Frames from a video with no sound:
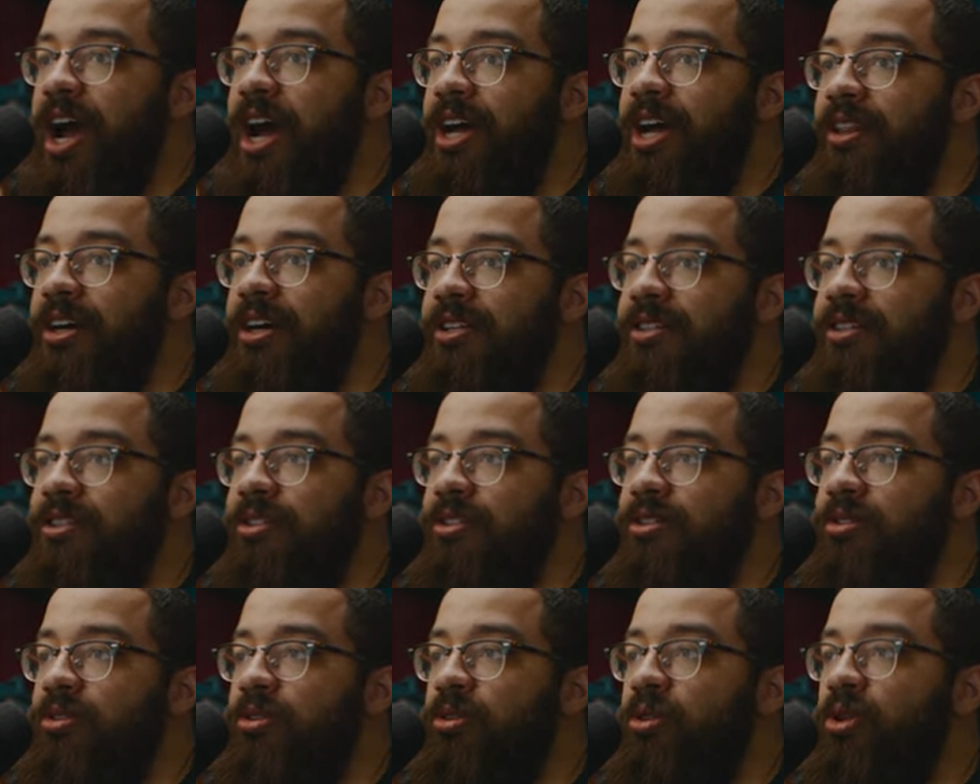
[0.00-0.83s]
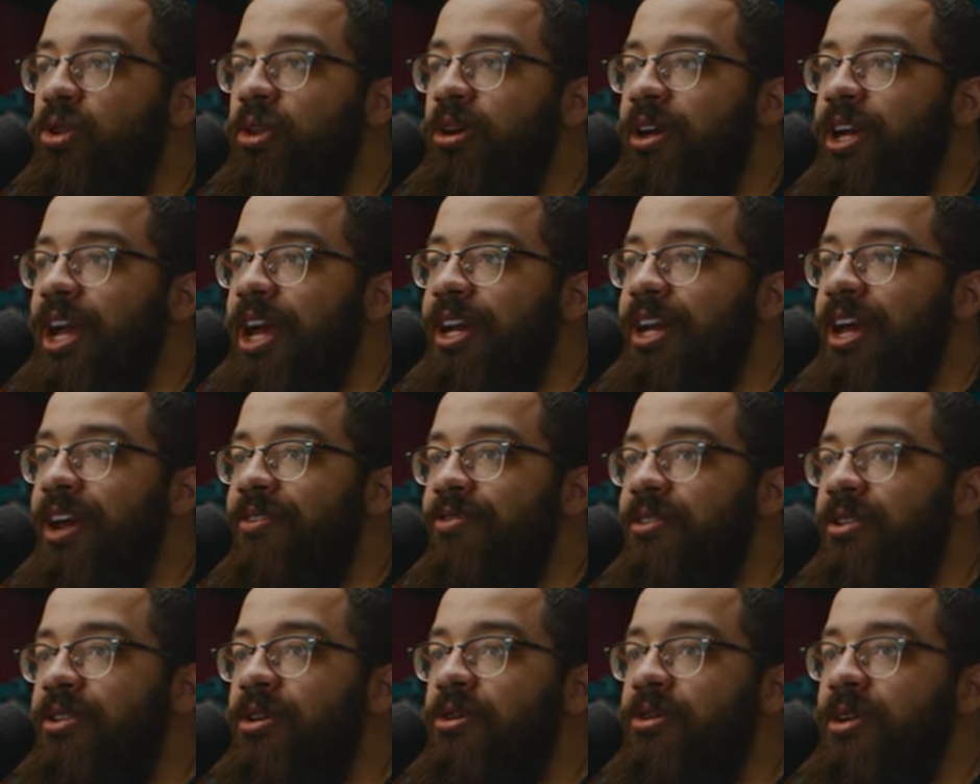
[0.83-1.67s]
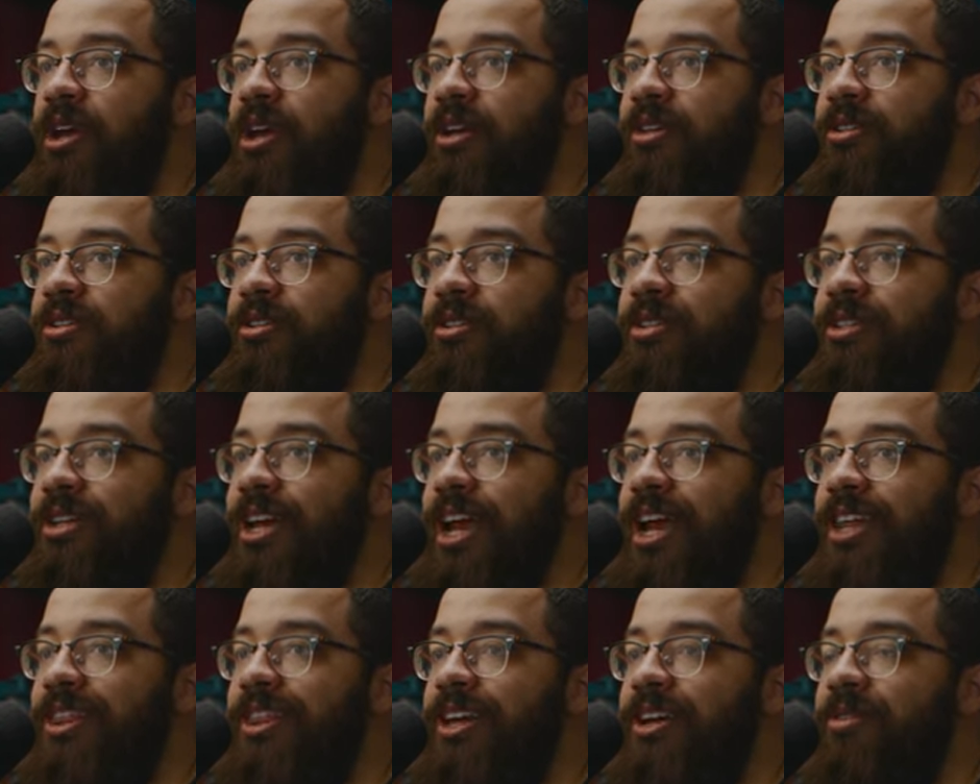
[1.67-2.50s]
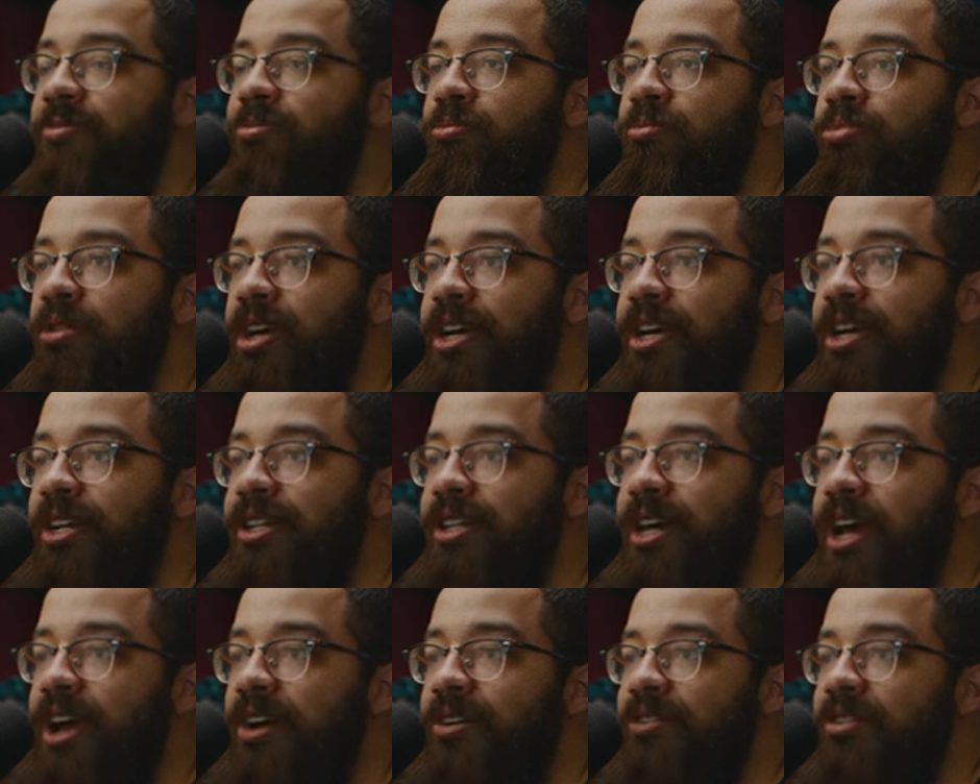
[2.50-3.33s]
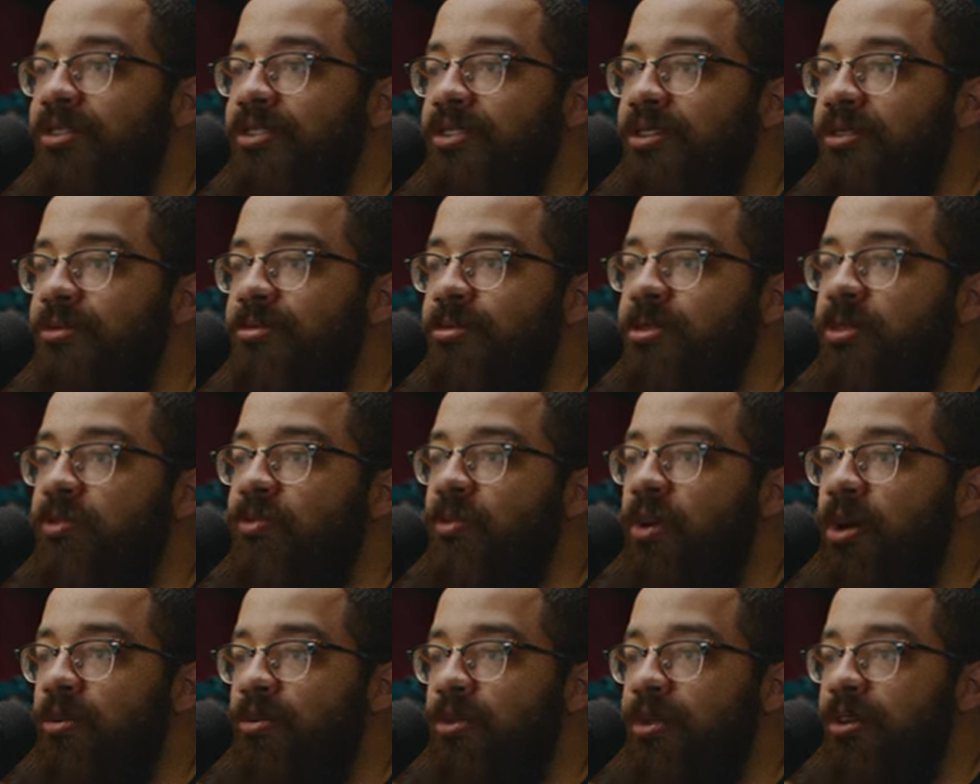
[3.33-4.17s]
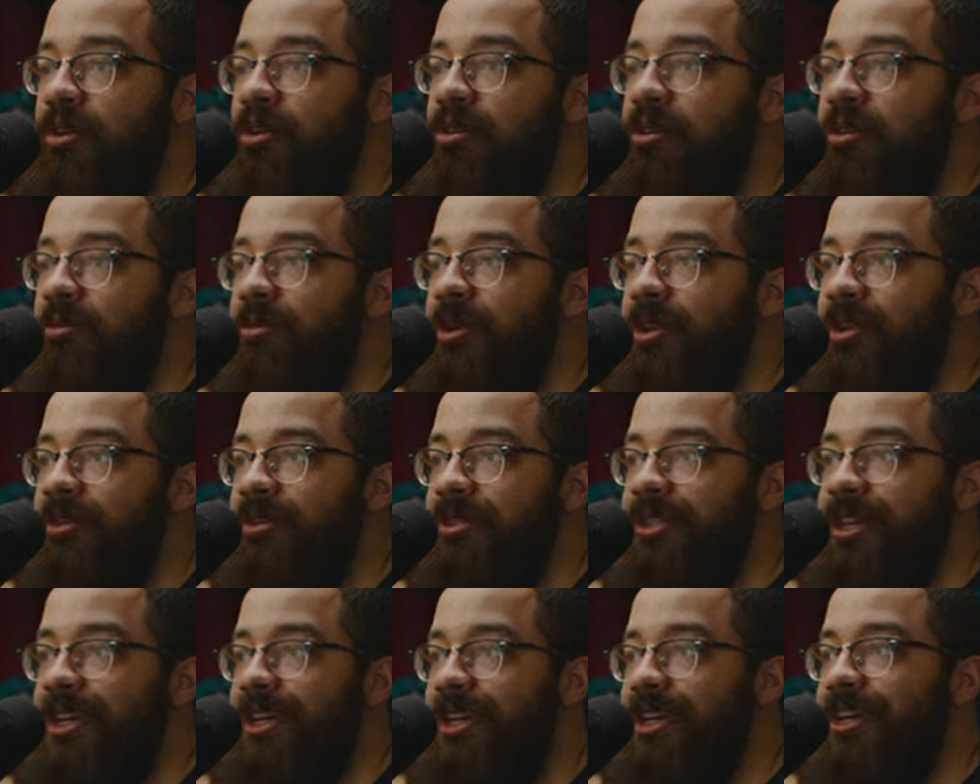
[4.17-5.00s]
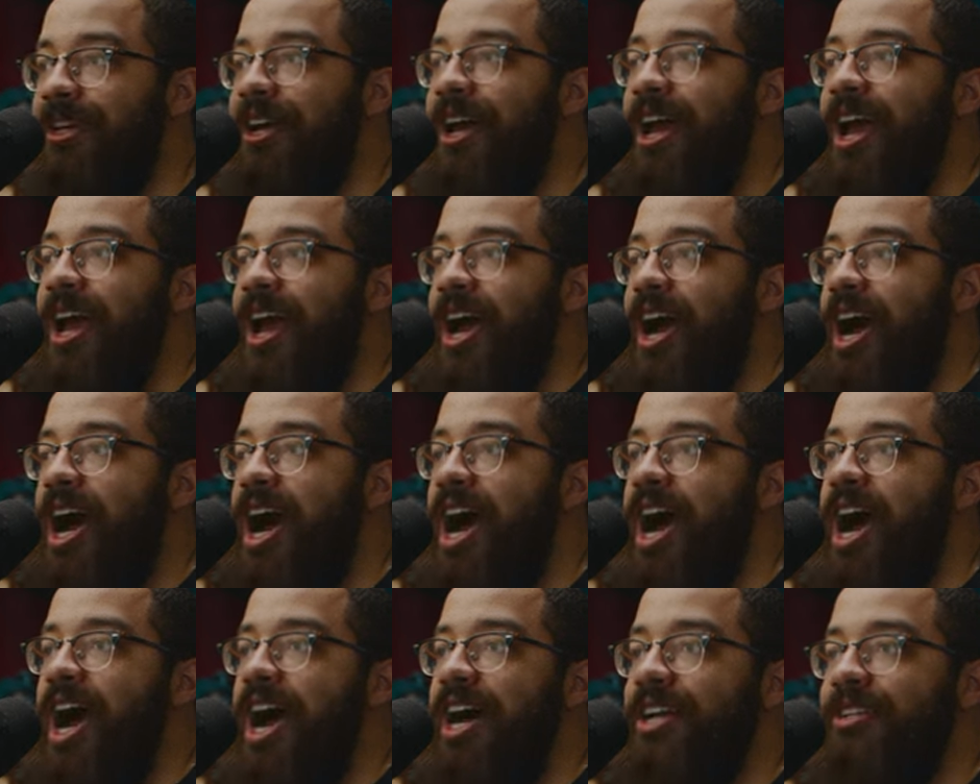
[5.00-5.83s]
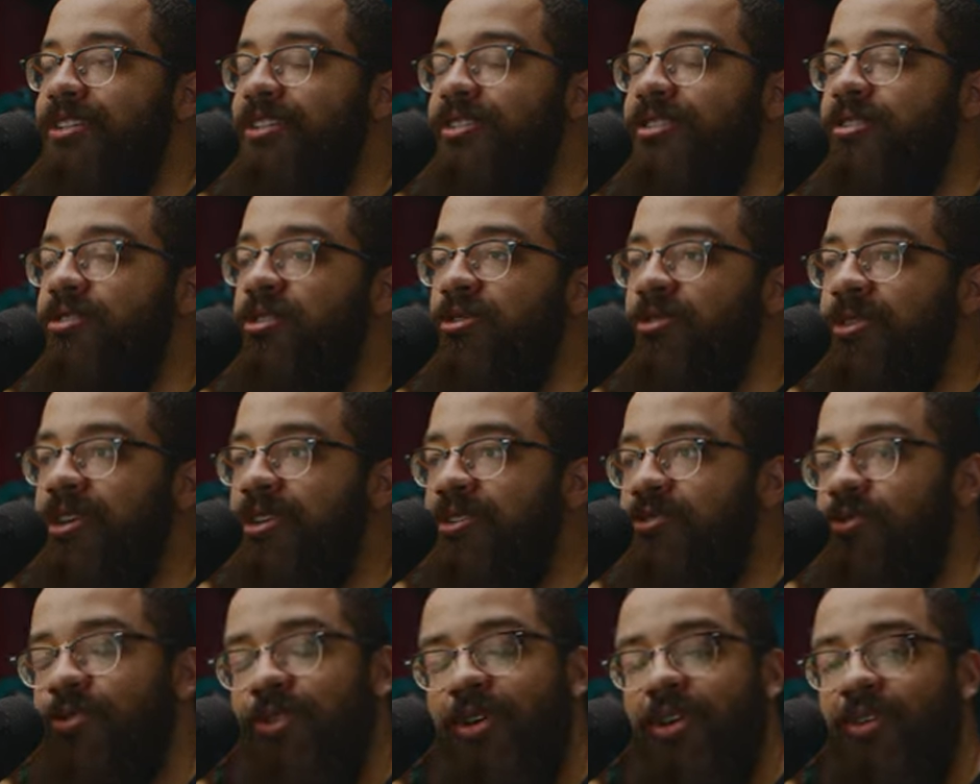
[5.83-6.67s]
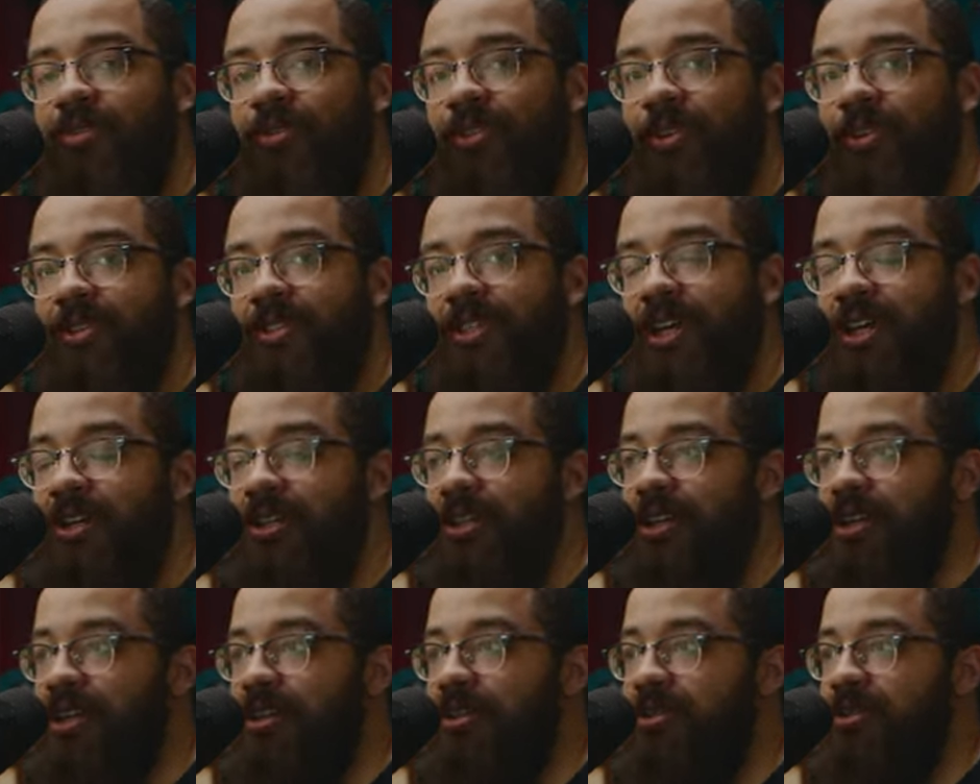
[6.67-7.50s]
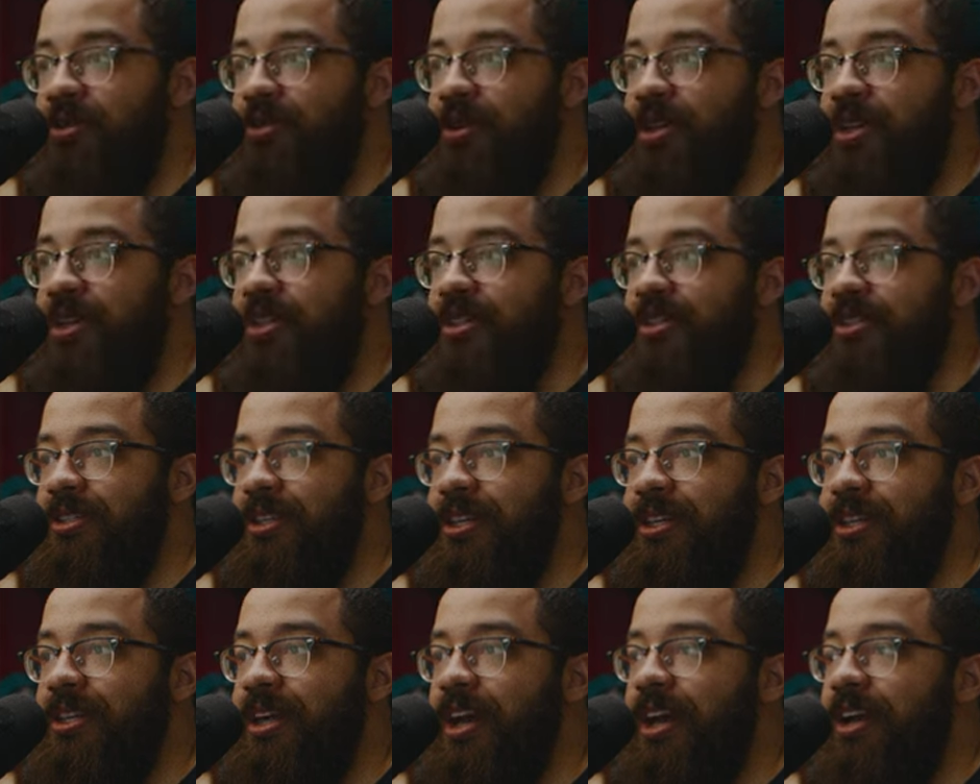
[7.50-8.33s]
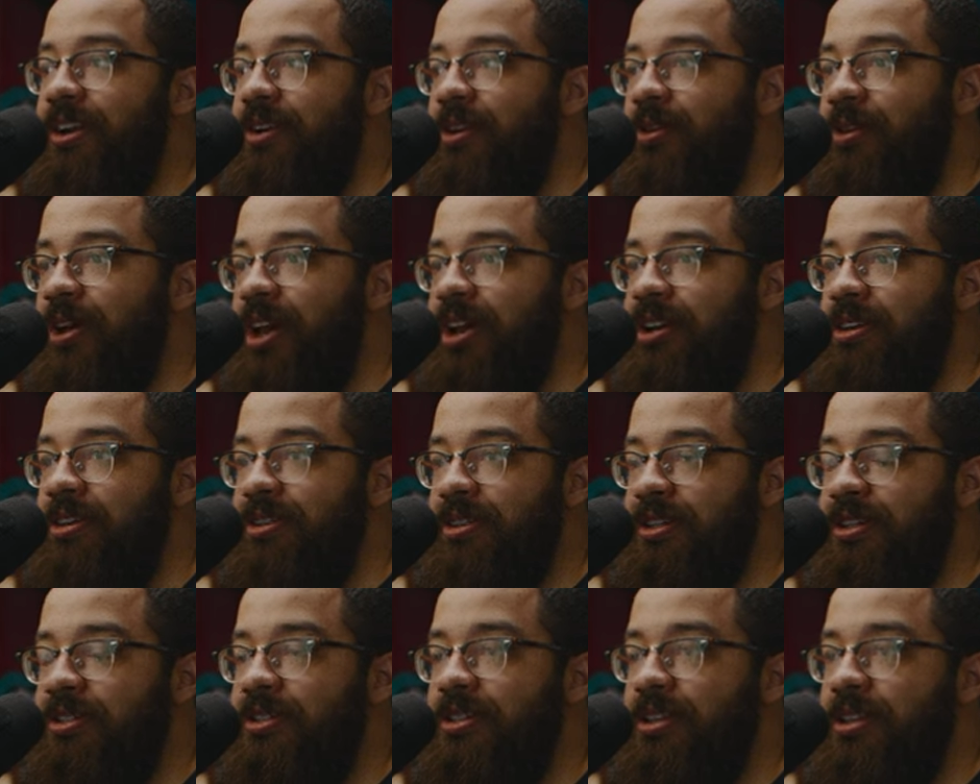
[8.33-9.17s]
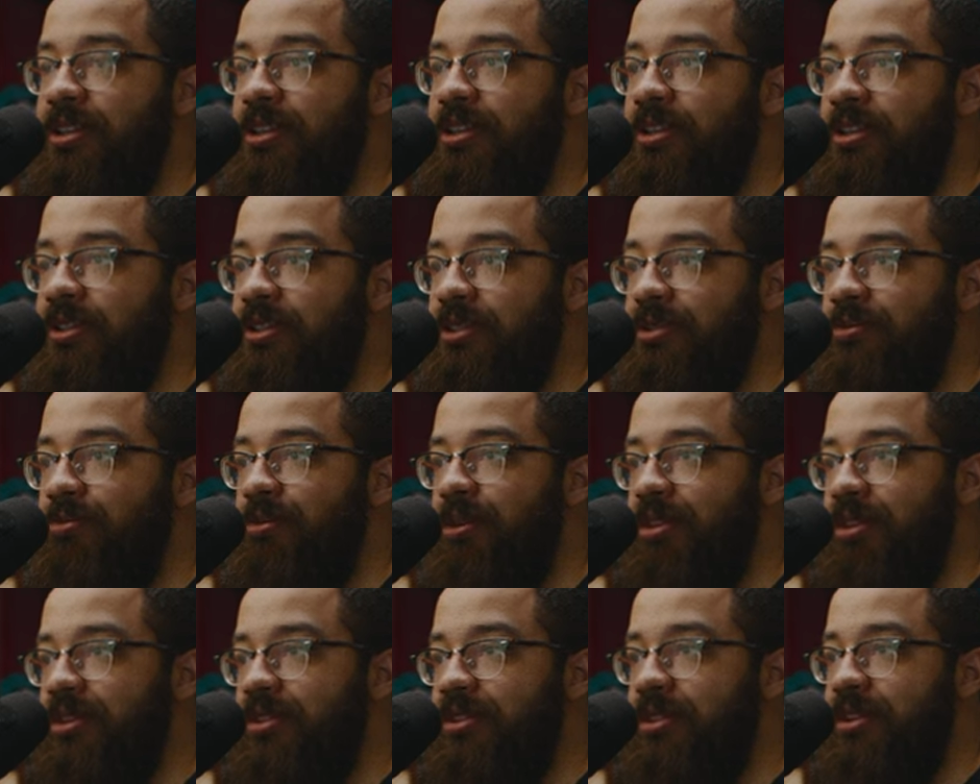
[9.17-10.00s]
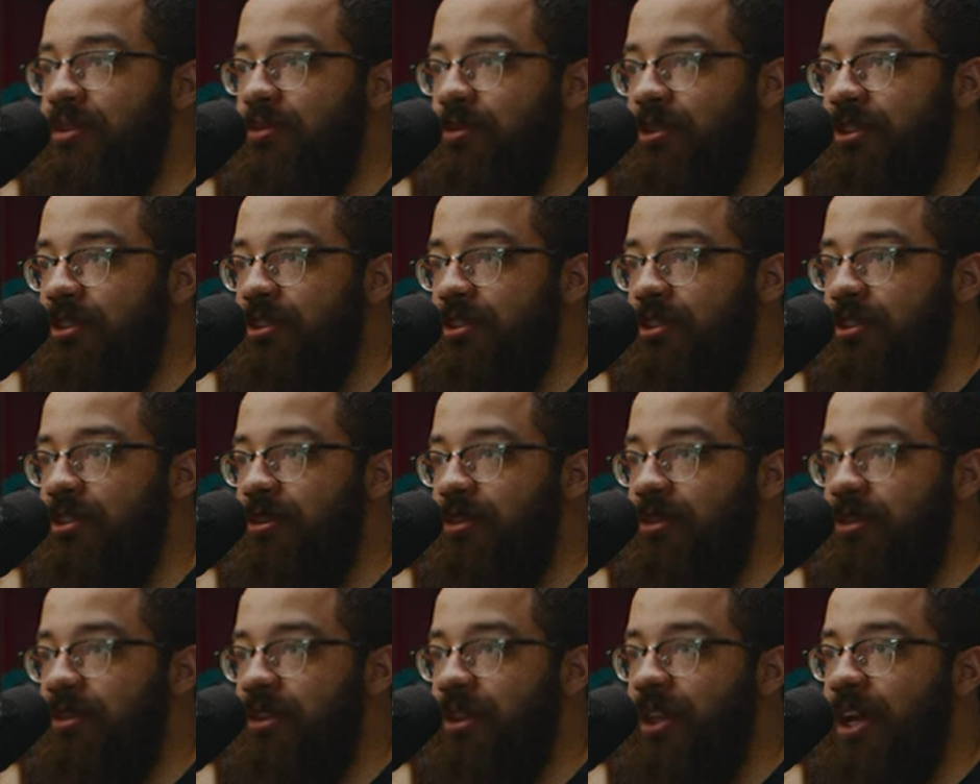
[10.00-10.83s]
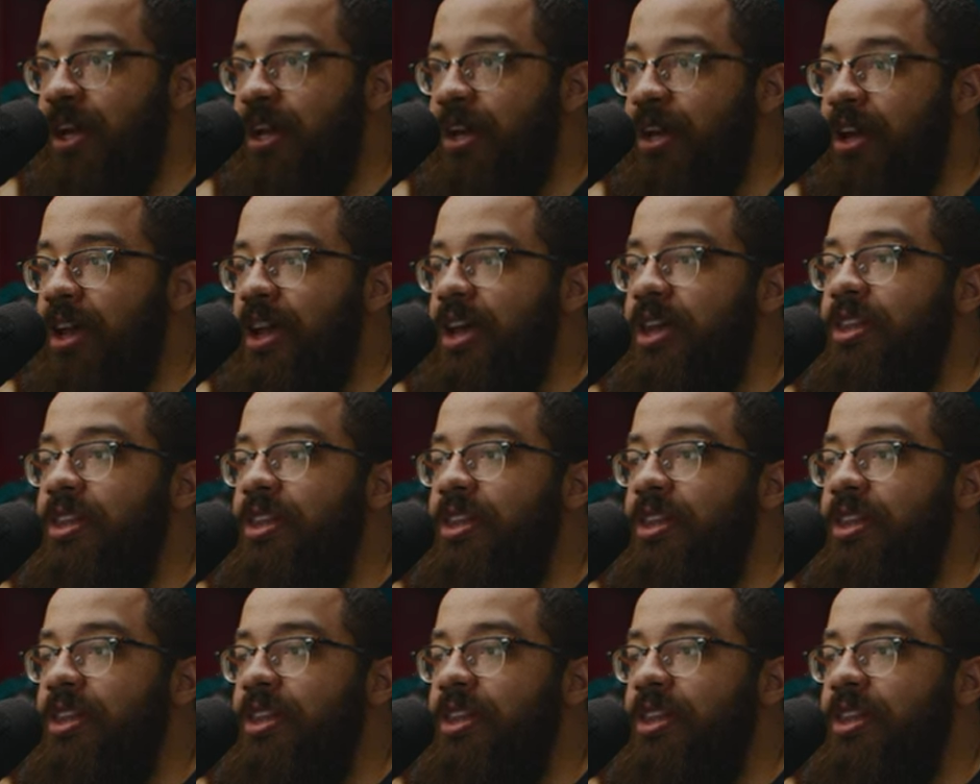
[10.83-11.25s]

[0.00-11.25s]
I like to look at every location and then break it down in terms of what we're going to be seeing. I just do this for our first A D so he can see that, okay, in this scene, this is what the sequence is going to look like.